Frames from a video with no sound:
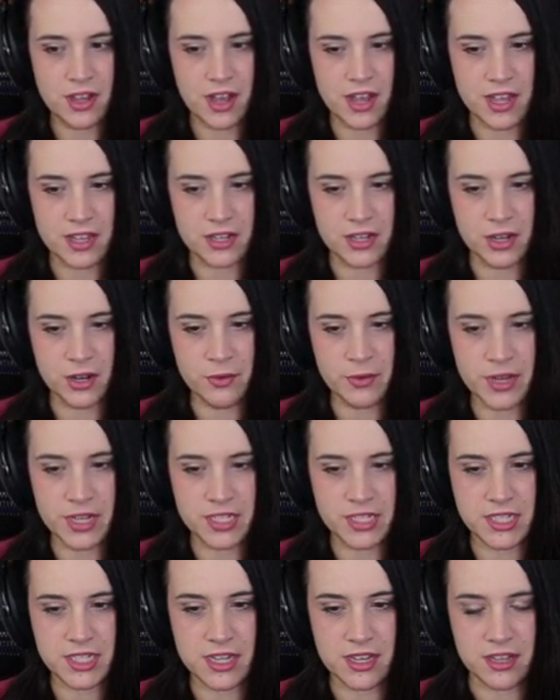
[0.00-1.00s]
I had no
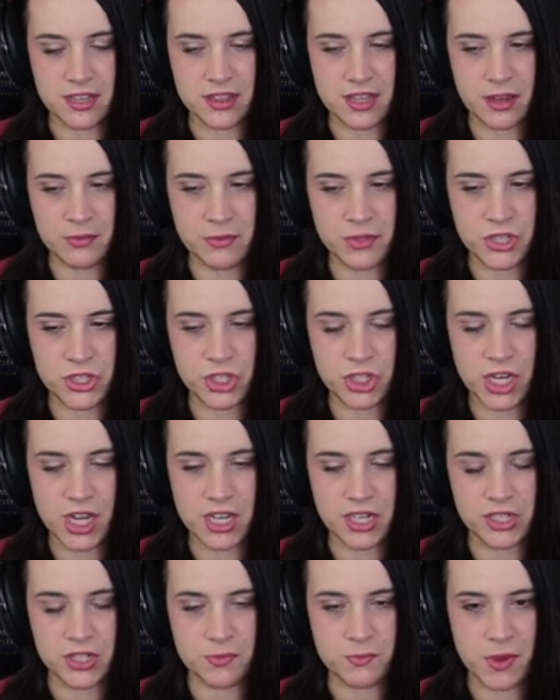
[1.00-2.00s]
idea that would
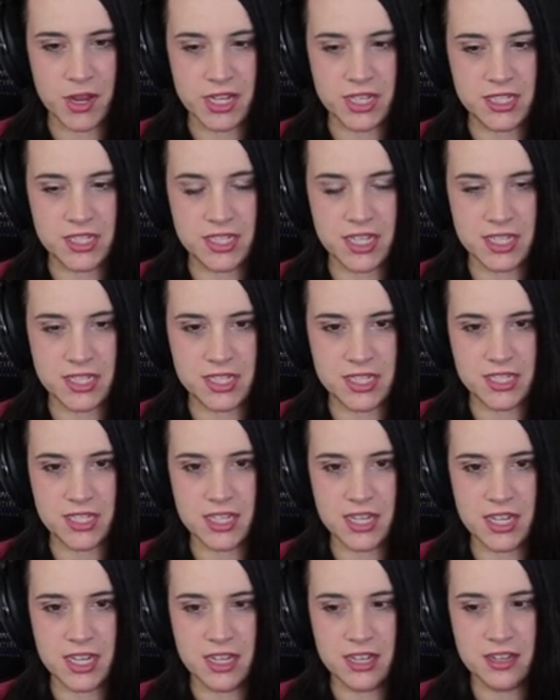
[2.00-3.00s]
change my
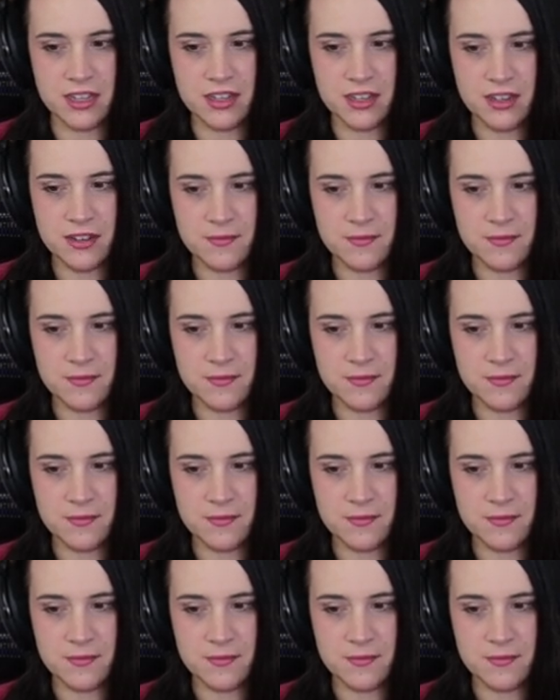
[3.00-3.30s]
destiny.